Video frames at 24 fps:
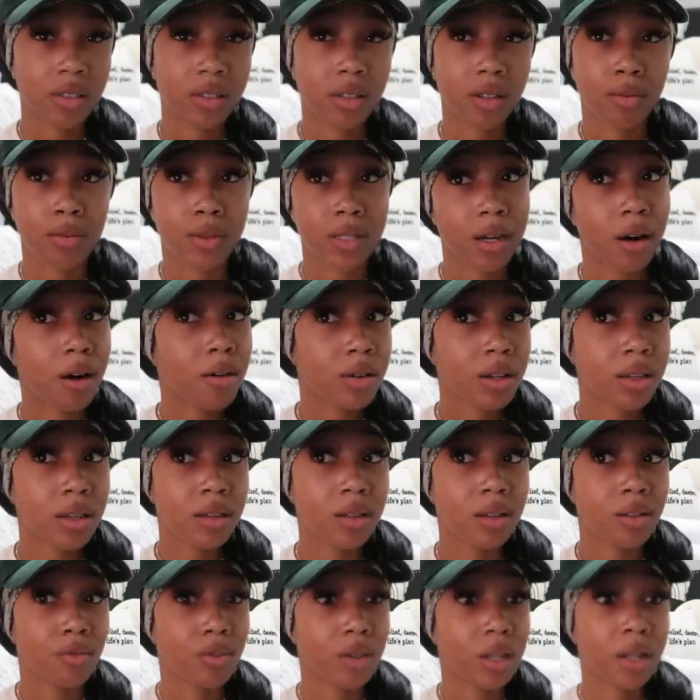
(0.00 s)
So
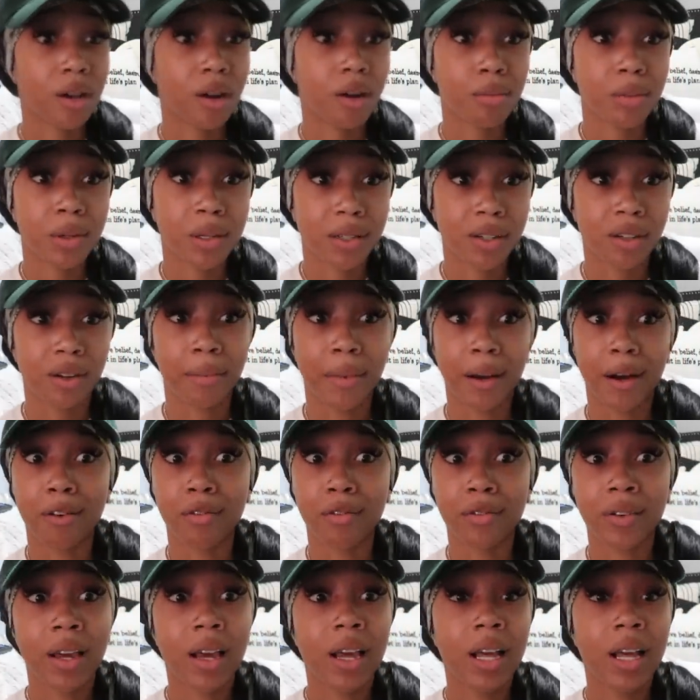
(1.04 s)
talking and really opening your mouth